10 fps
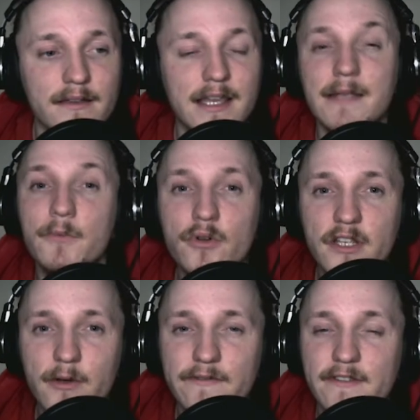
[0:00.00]
game
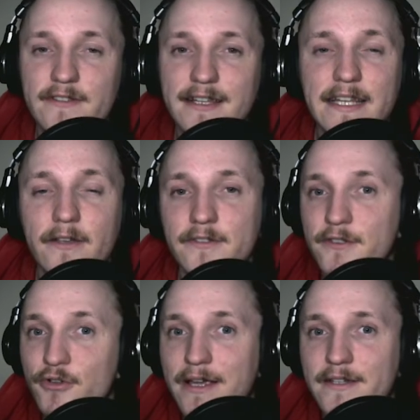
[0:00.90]
audio, if there's any, goes
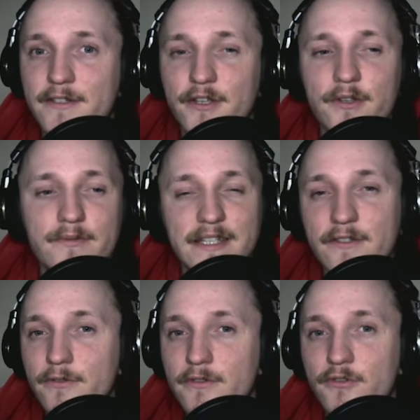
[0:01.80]
to track 2,
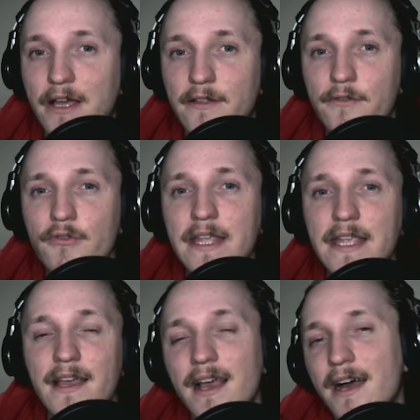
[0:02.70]
Discord to track 3,
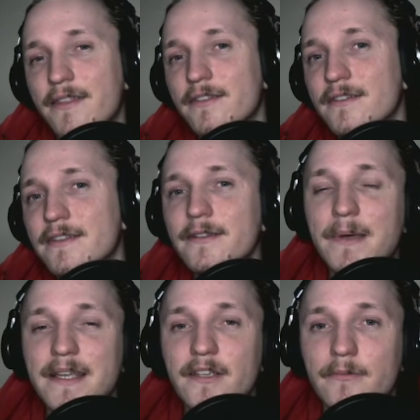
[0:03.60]
and then the little
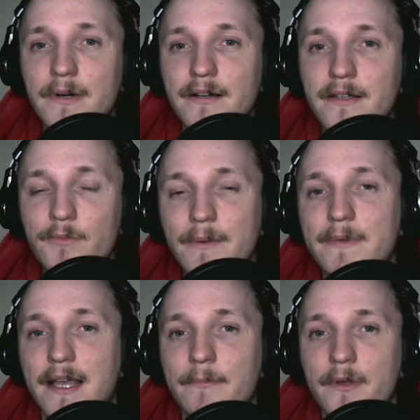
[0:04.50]
mic on my
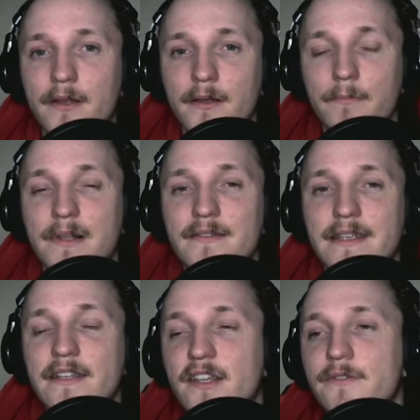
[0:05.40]
webcam built
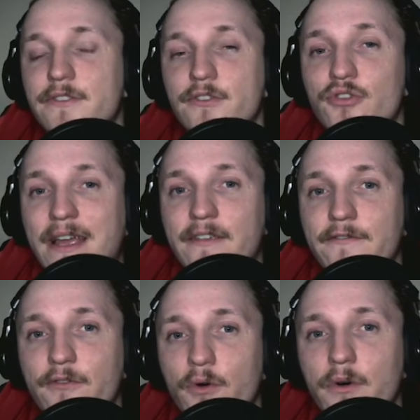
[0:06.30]
in goes to track
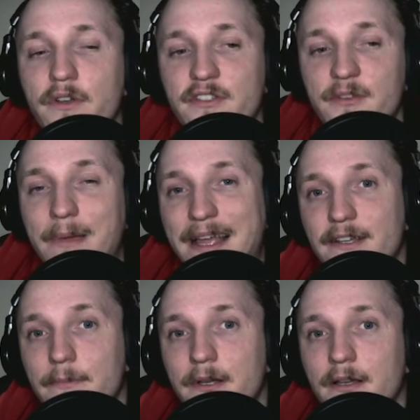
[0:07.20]
4 as a
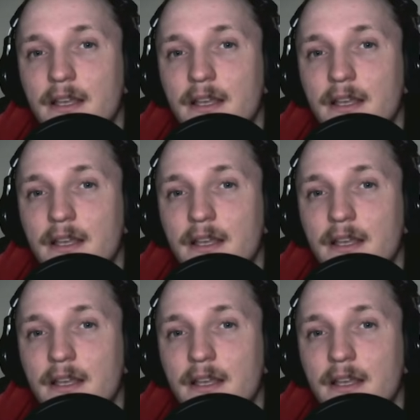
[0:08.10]
backup.